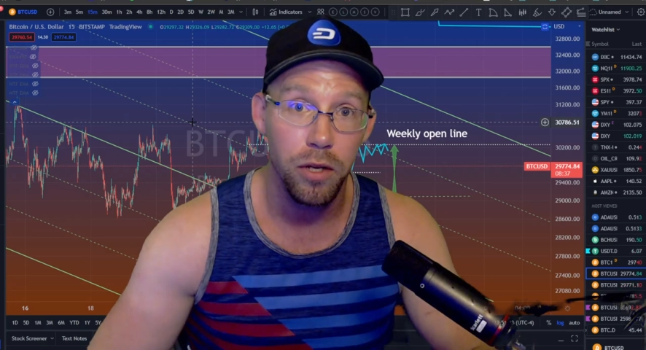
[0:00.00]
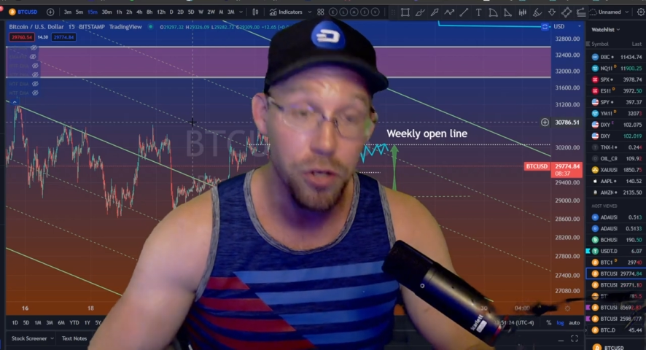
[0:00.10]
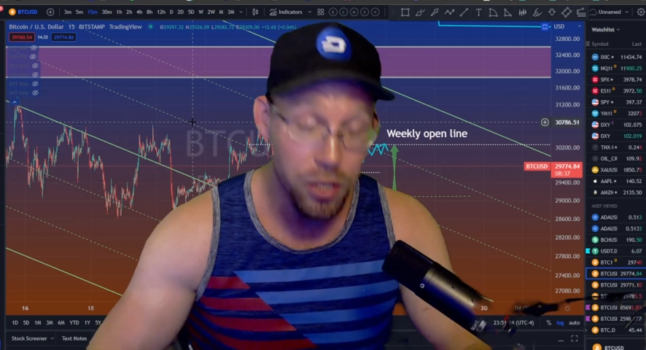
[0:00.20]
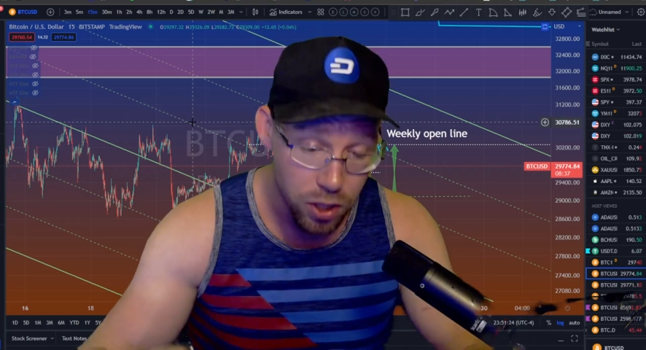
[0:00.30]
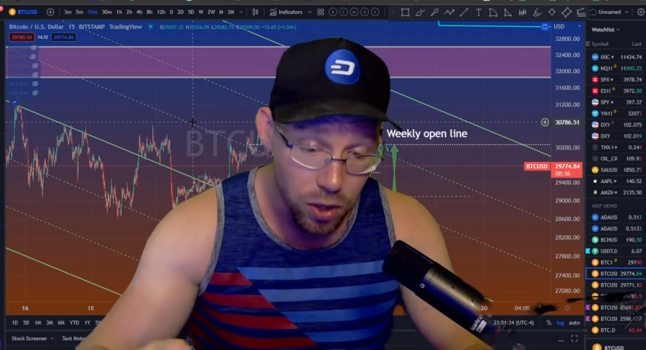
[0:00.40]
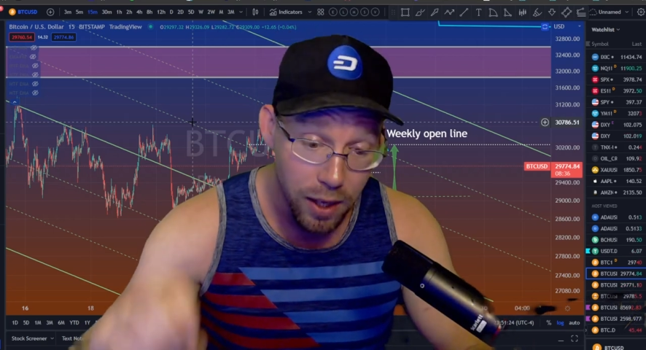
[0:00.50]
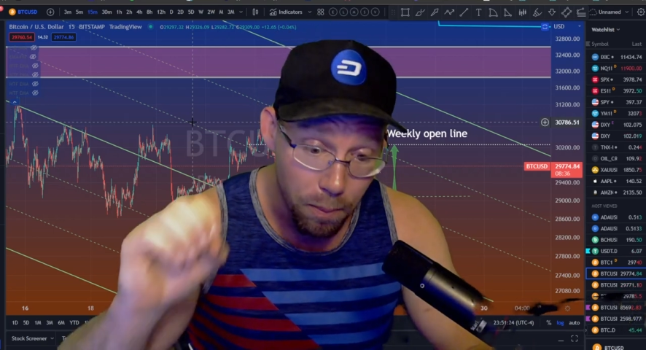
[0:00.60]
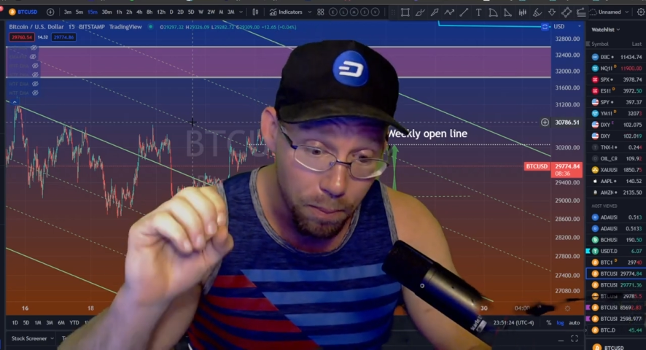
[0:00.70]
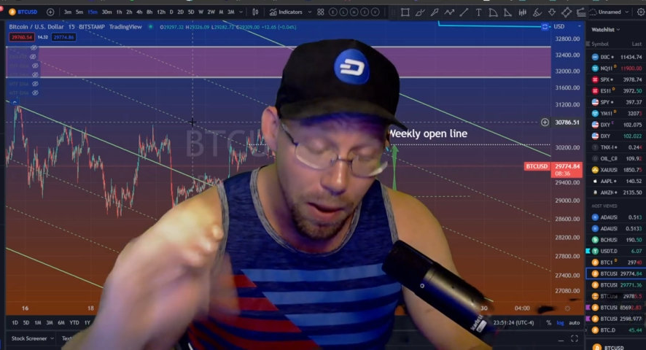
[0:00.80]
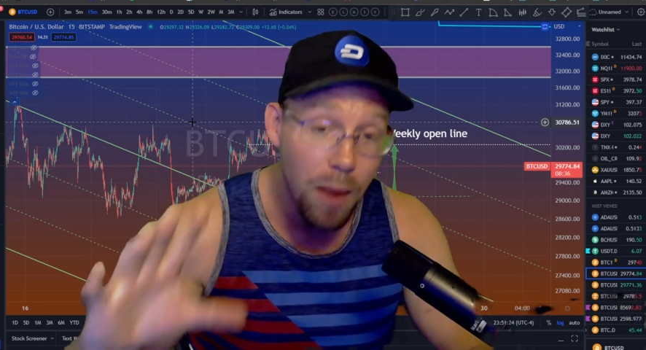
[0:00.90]
You just know that a
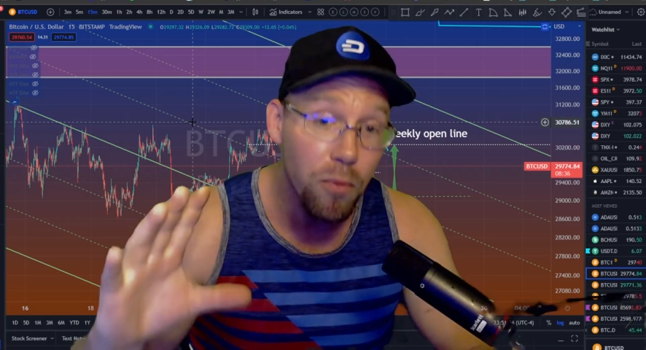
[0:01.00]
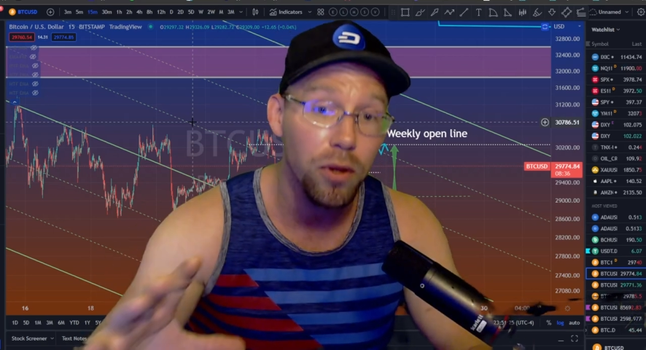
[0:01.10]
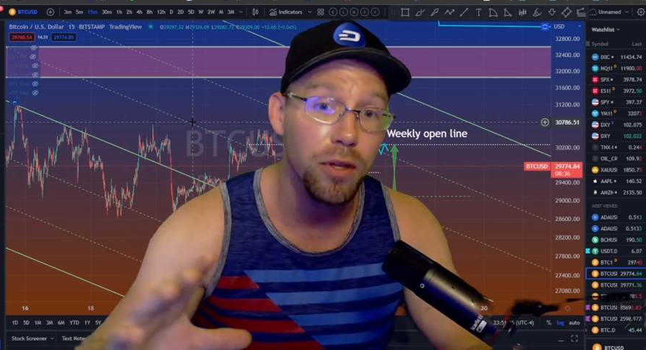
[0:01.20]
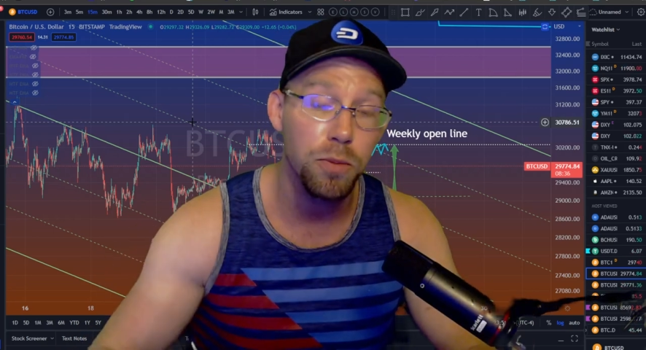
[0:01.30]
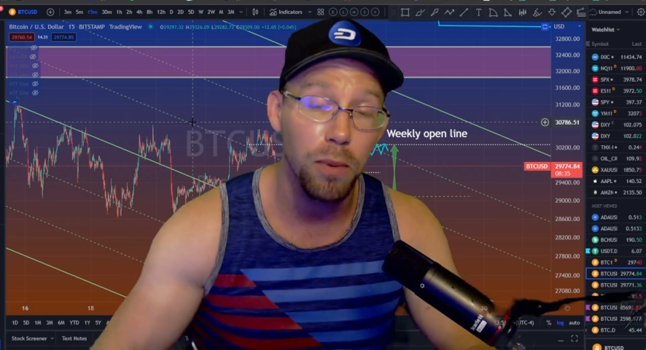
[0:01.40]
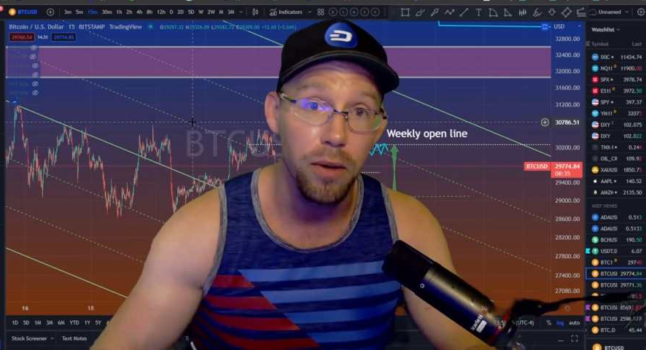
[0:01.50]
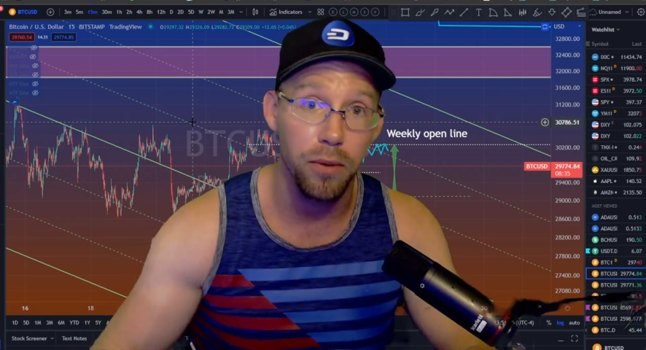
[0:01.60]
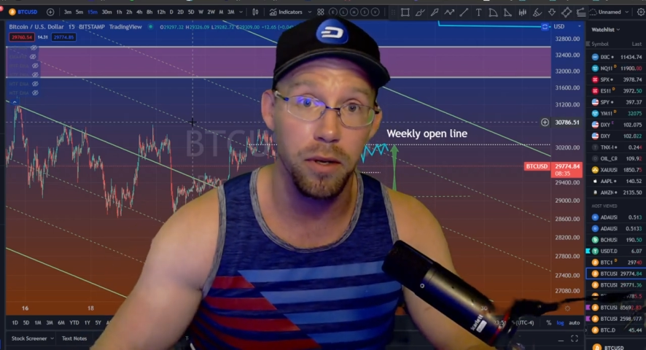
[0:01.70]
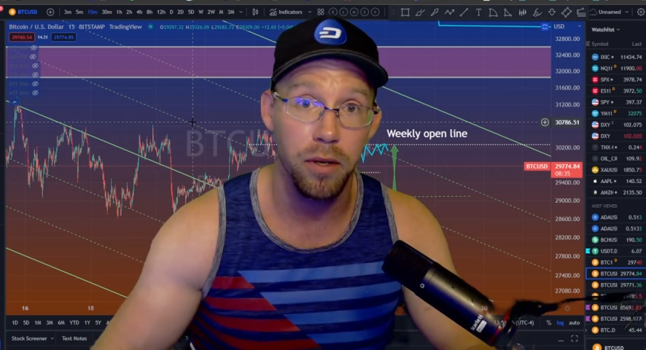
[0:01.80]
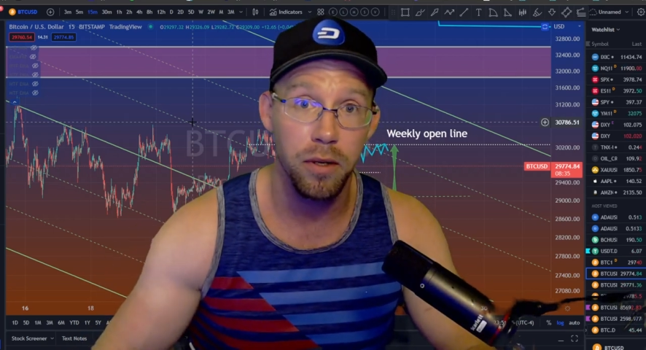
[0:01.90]
bomb will explode.